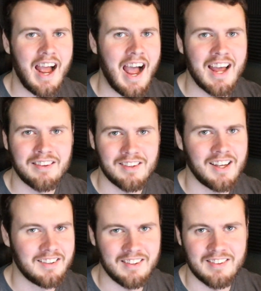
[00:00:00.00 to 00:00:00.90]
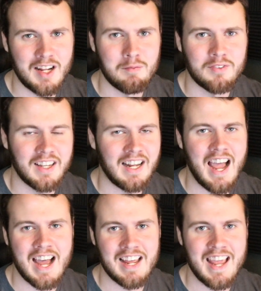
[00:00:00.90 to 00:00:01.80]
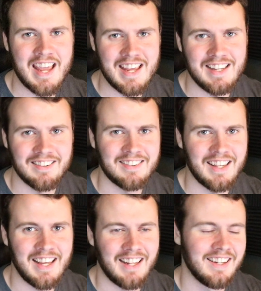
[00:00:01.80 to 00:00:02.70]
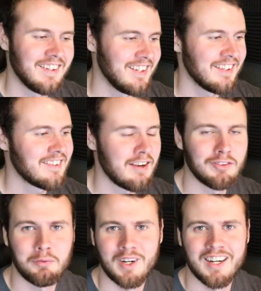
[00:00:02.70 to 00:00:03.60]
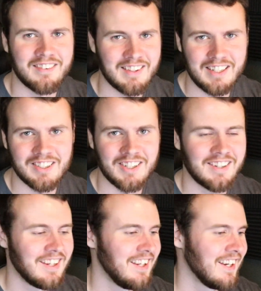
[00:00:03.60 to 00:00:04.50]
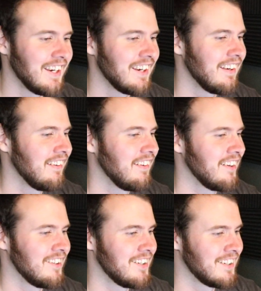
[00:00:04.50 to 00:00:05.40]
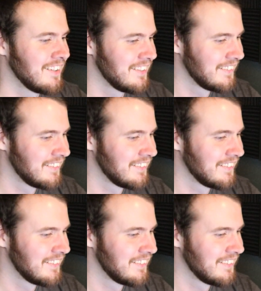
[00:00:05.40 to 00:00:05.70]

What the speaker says: I thought the same thing. I hate sand. It gets everywhere, it's irritating. Ugh.